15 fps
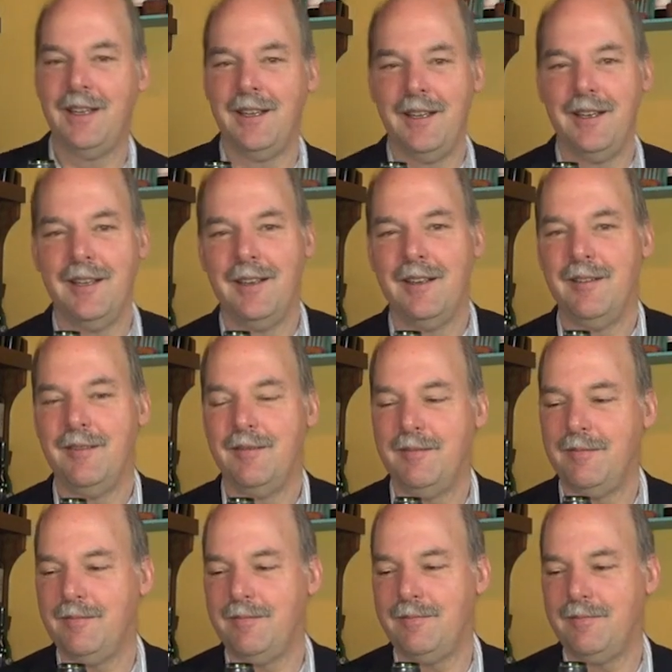
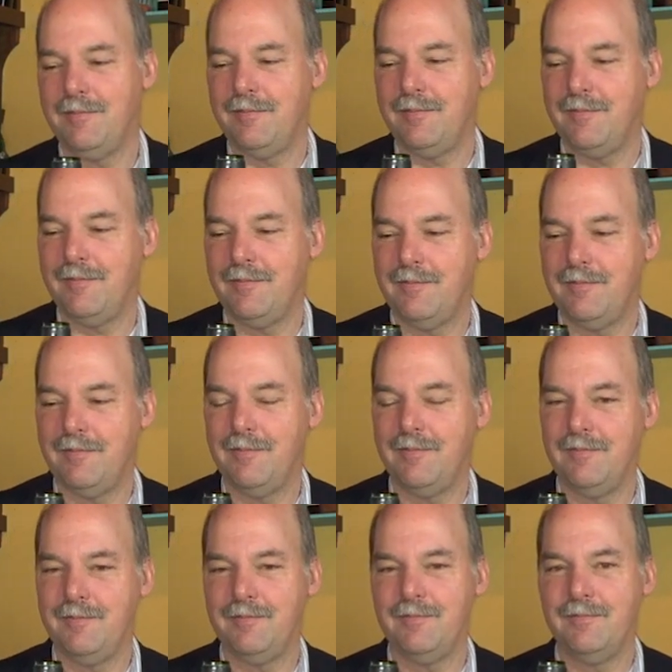
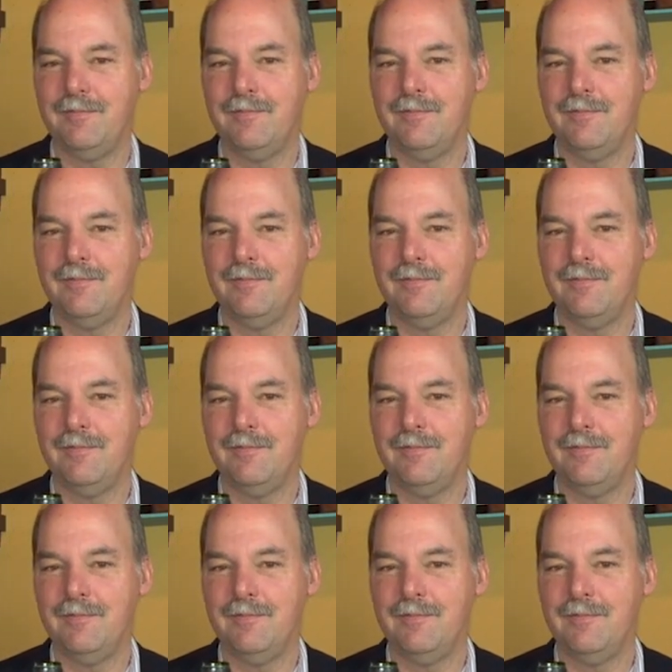(not speaking)